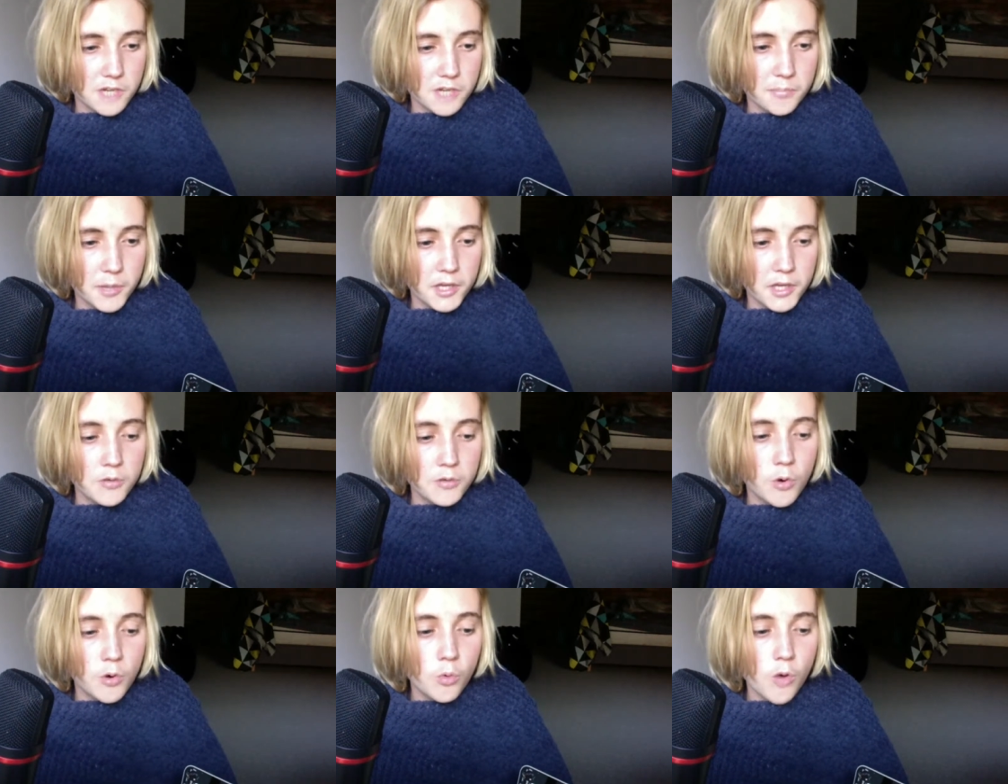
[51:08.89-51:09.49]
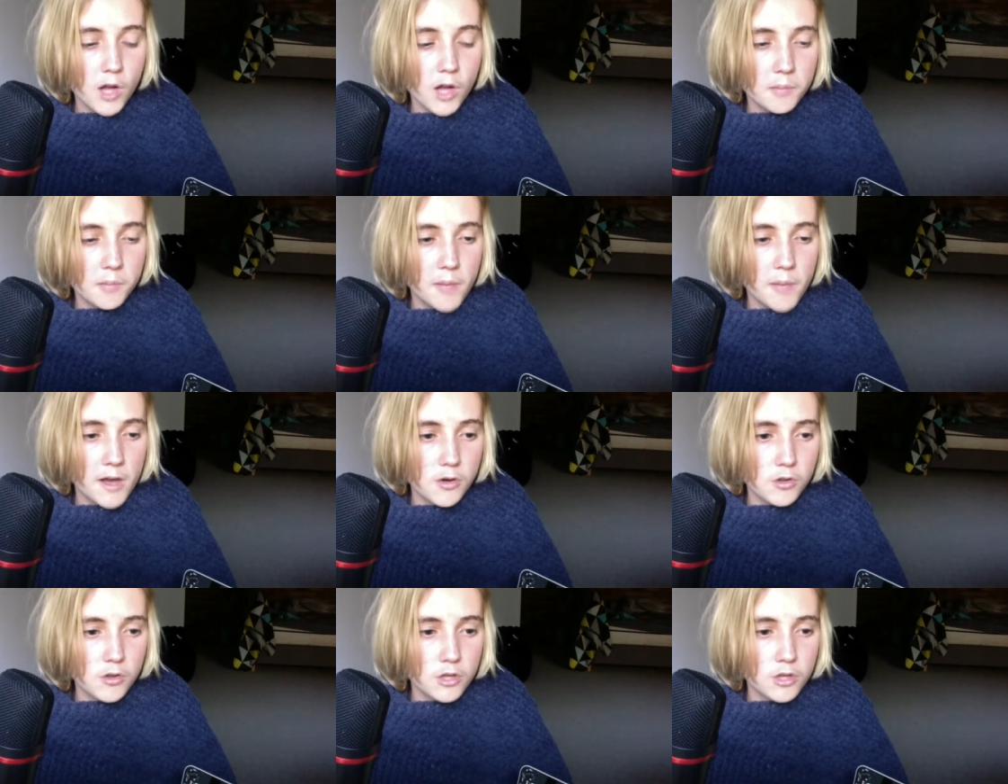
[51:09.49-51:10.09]
But it will work
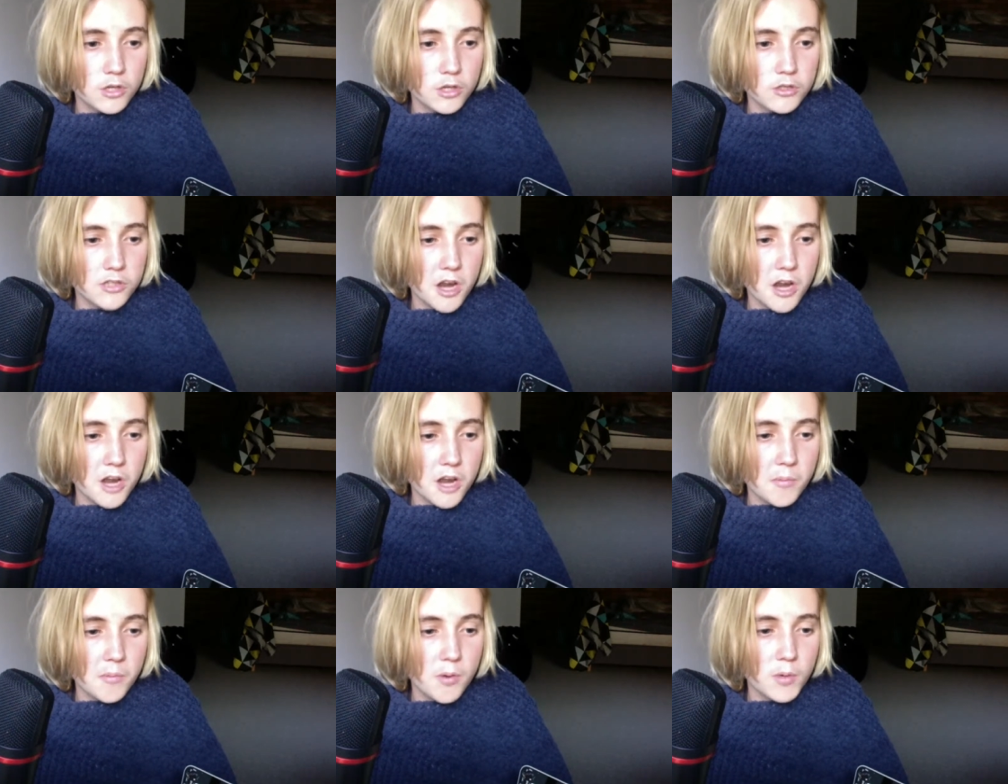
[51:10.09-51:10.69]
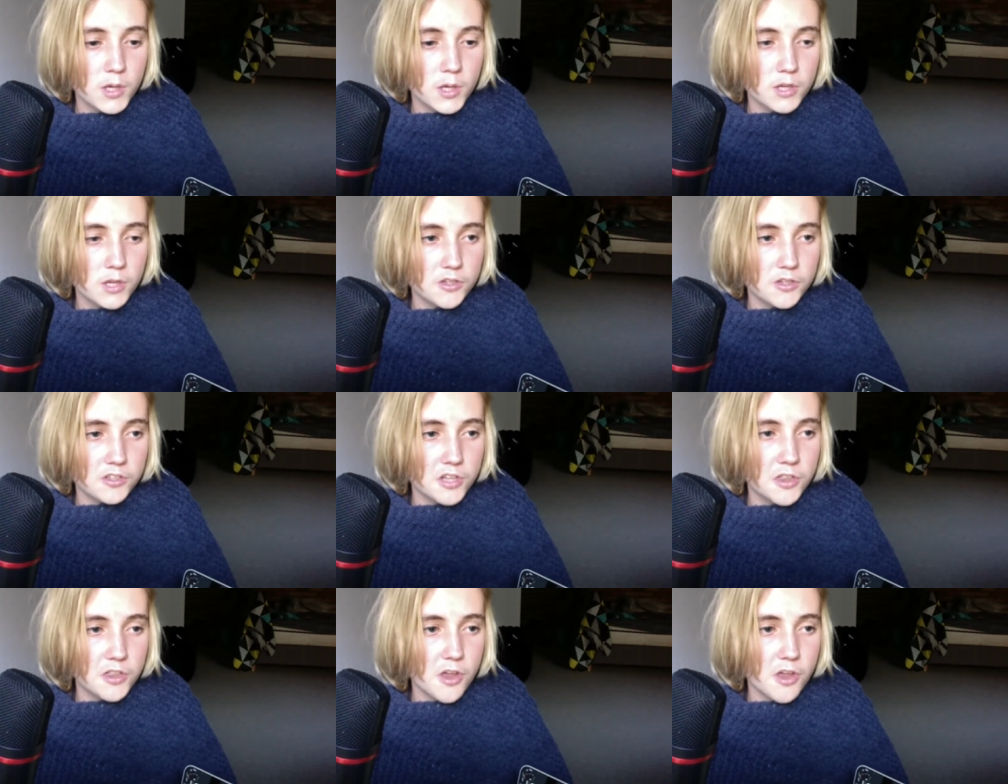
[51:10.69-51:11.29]
better in the new setup, and we can just
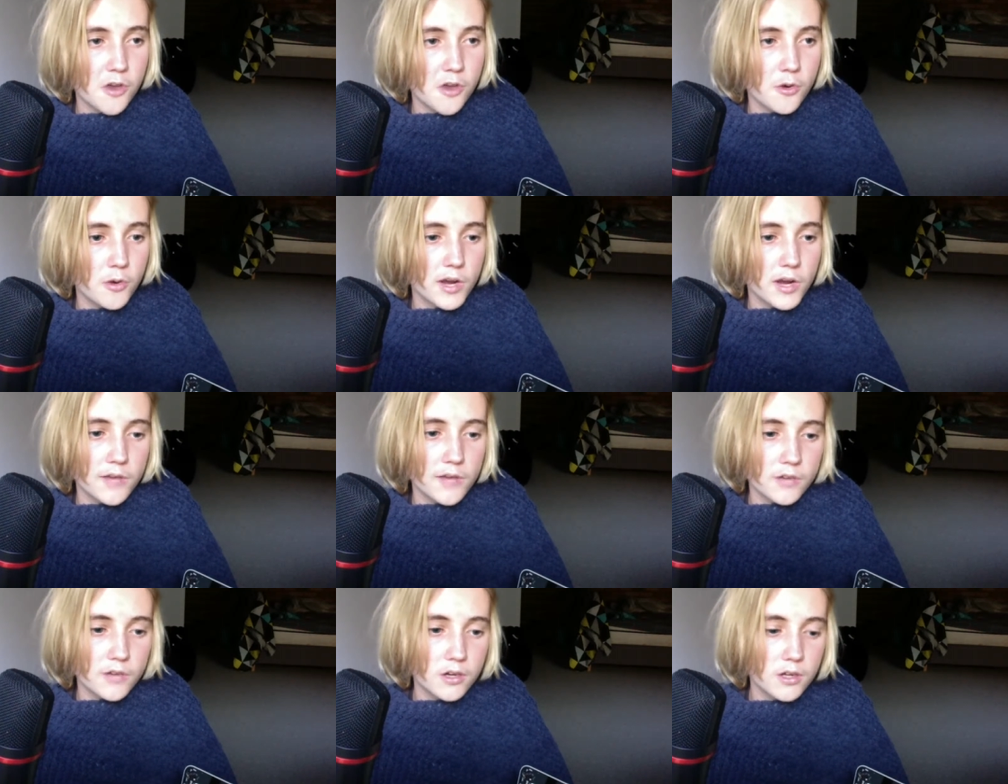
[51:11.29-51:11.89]
sit there and do whatever.